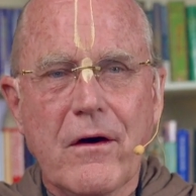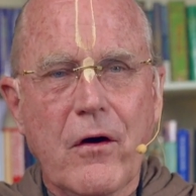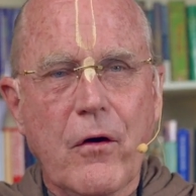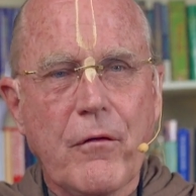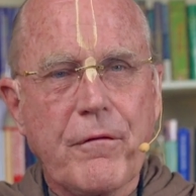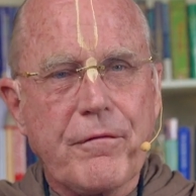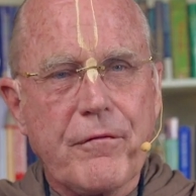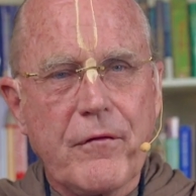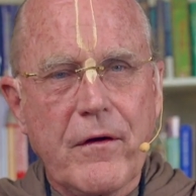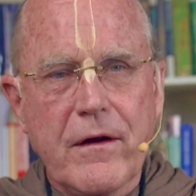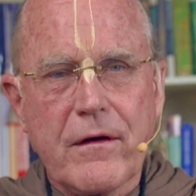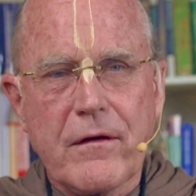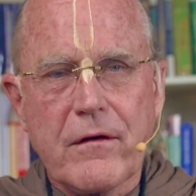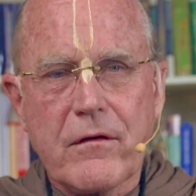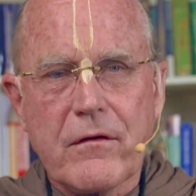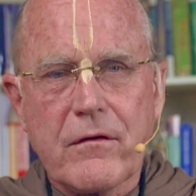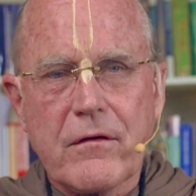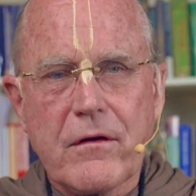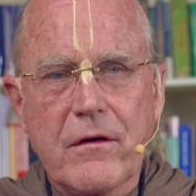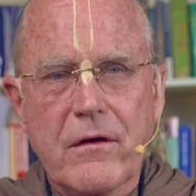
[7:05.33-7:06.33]
O
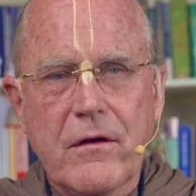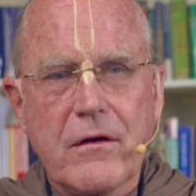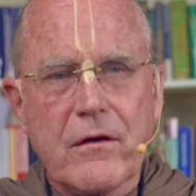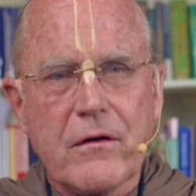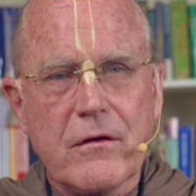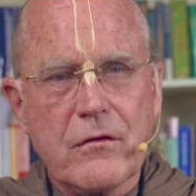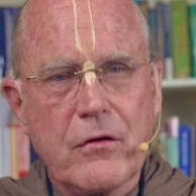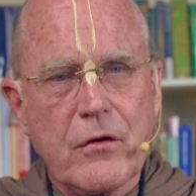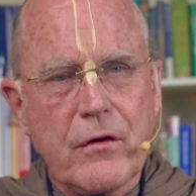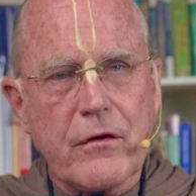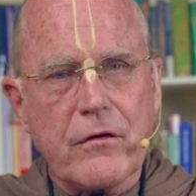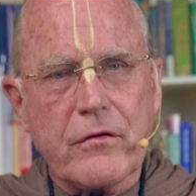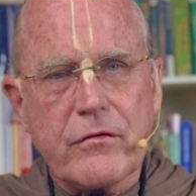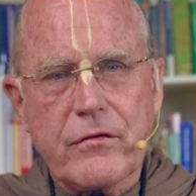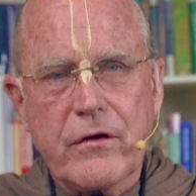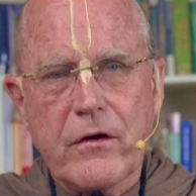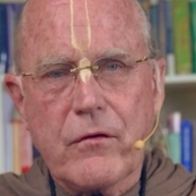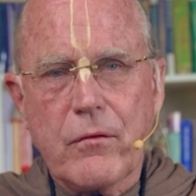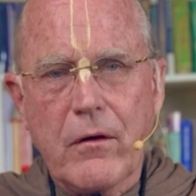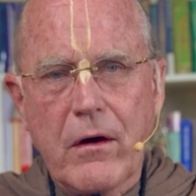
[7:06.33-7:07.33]
friend, look,
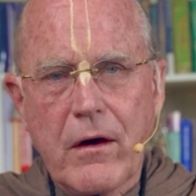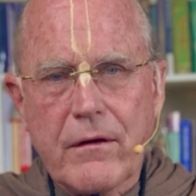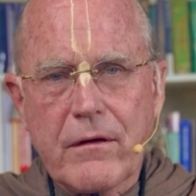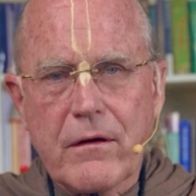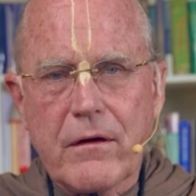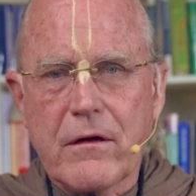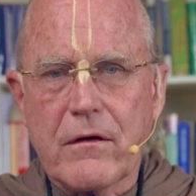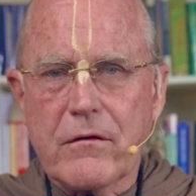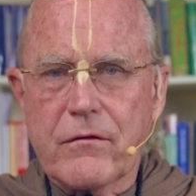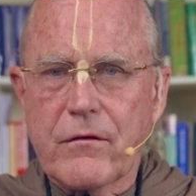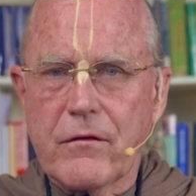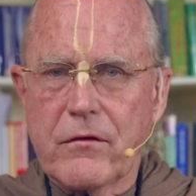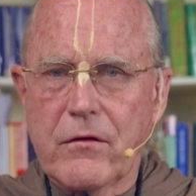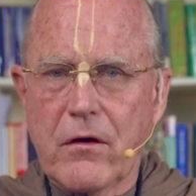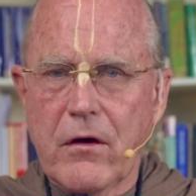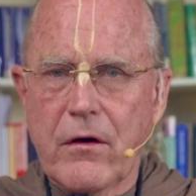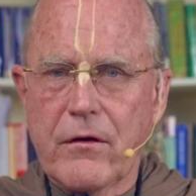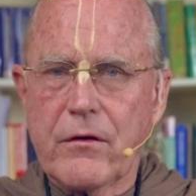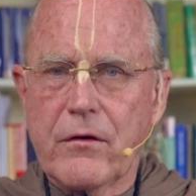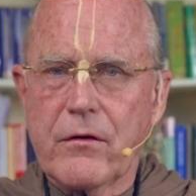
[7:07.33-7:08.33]
Sri Radha is the
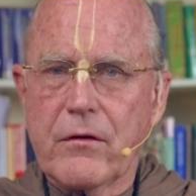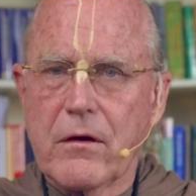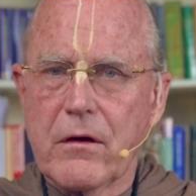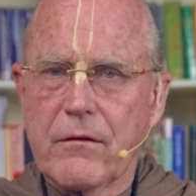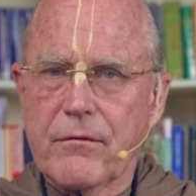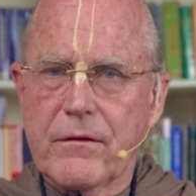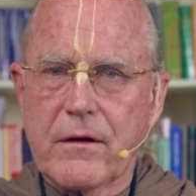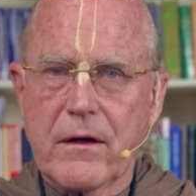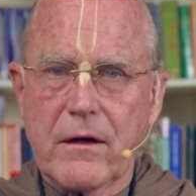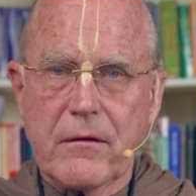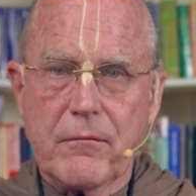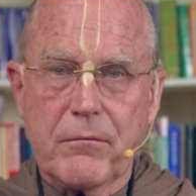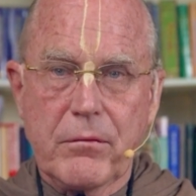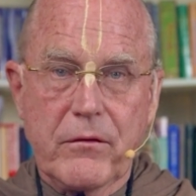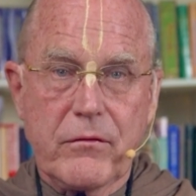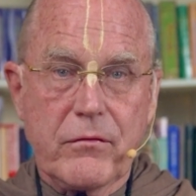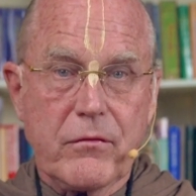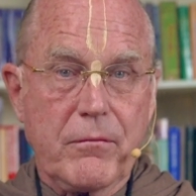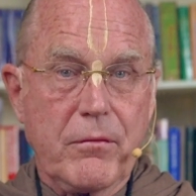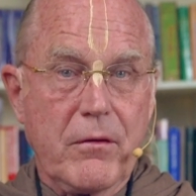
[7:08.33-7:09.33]
daughter of King
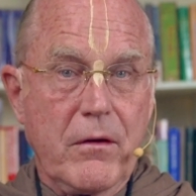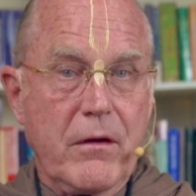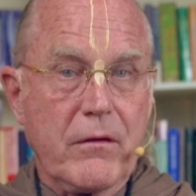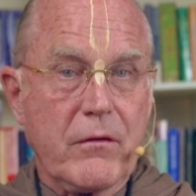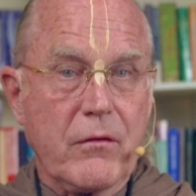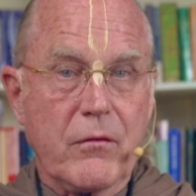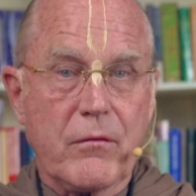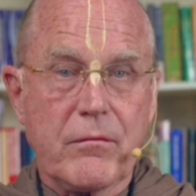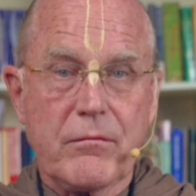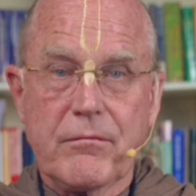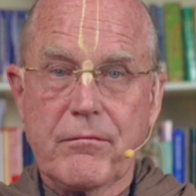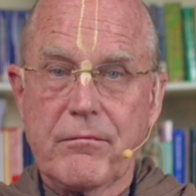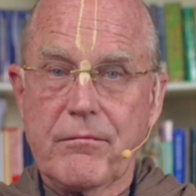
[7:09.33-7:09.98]
Vrishabhanu,